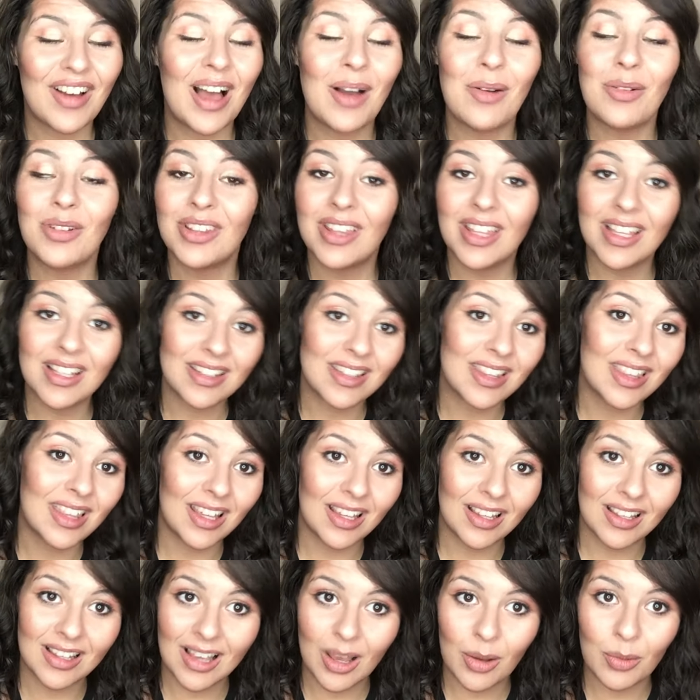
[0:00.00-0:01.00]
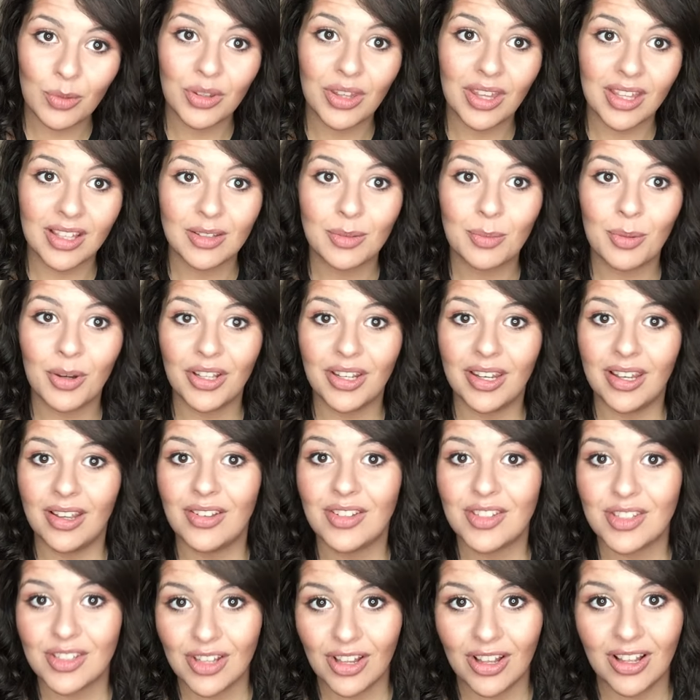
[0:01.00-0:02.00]
I would like to point out
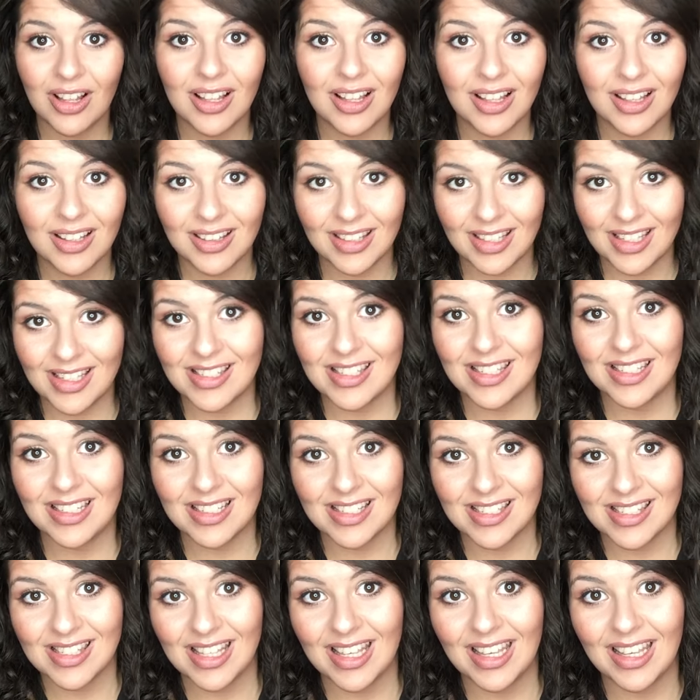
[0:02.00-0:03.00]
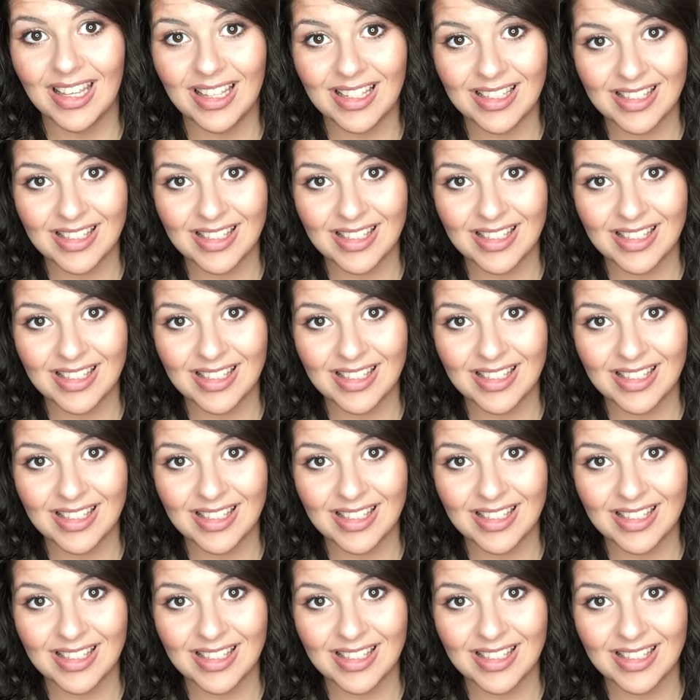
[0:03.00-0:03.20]
it's not a laziness thing.